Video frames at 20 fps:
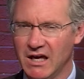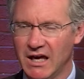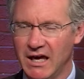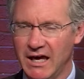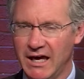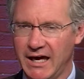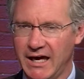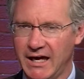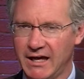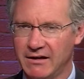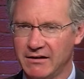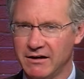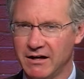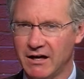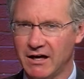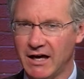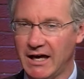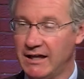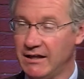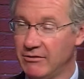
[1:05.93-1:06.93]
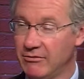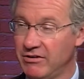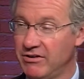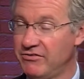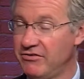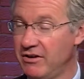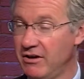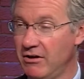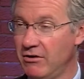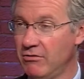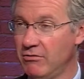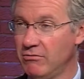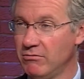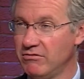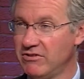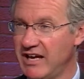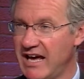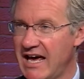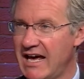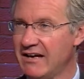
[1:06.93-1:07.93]
And there is no
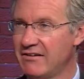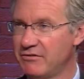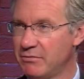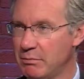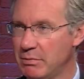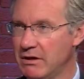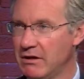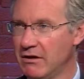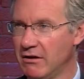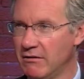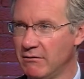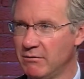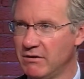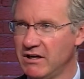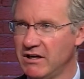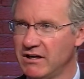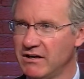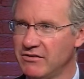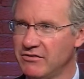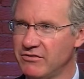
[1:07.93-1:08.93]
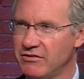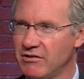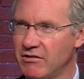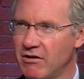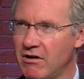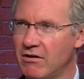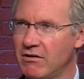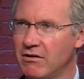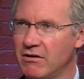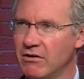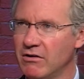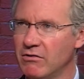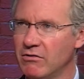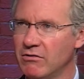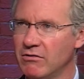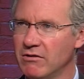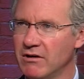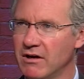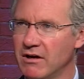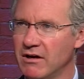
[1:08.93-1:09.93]
tax bill because there are
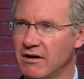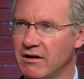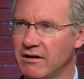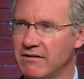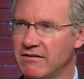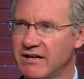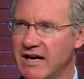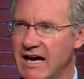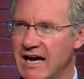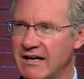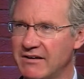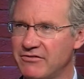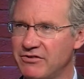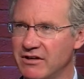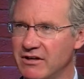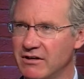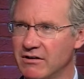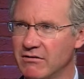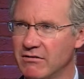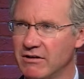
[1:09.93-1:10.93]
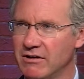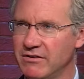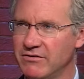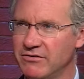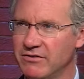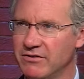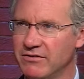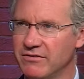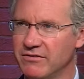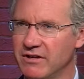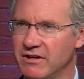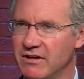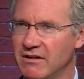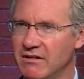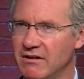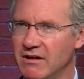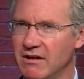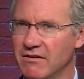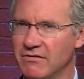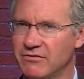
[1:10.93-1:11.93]
no tax increases
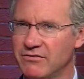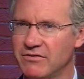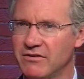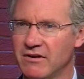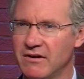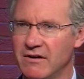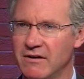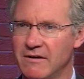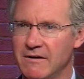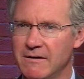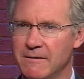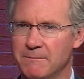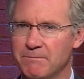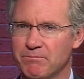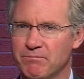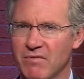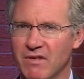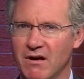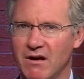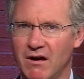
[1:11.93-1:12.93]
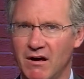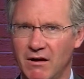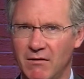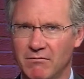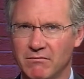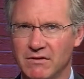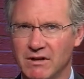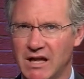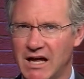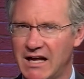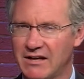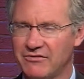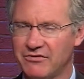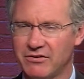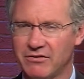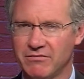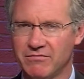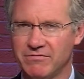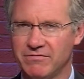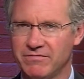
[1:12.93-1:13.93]
in this. Lots
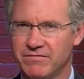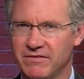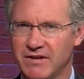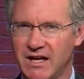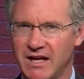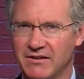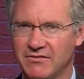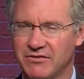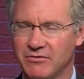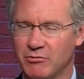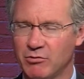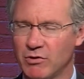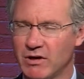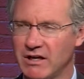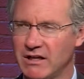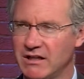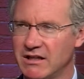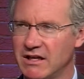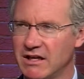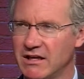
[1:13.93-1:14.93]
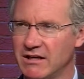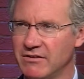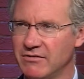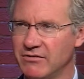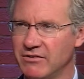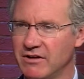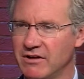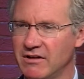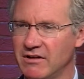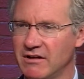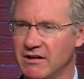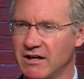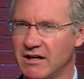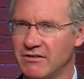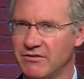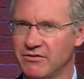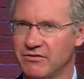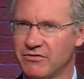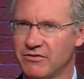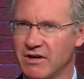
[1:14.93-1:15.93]
of great things in the
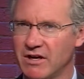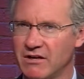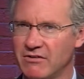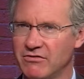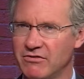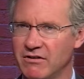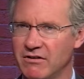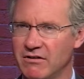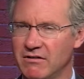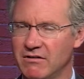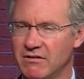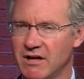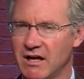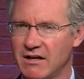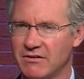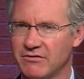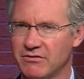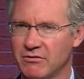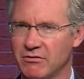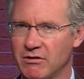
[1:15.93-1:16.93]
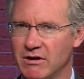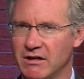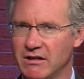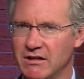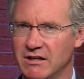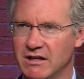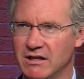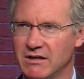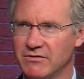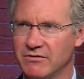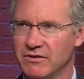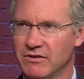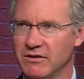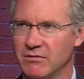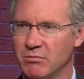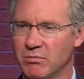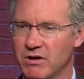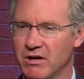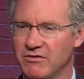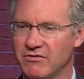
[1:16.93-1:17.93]
legislation, lots of great things in
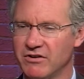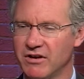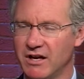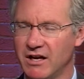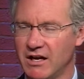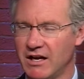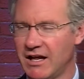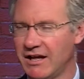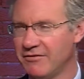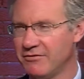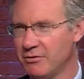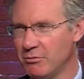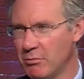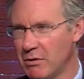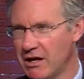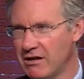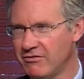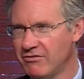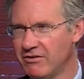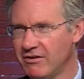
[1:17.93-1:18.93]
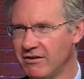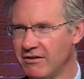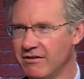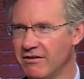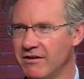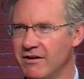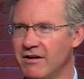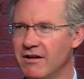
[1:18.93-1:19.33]
the budget, and as you mentioned,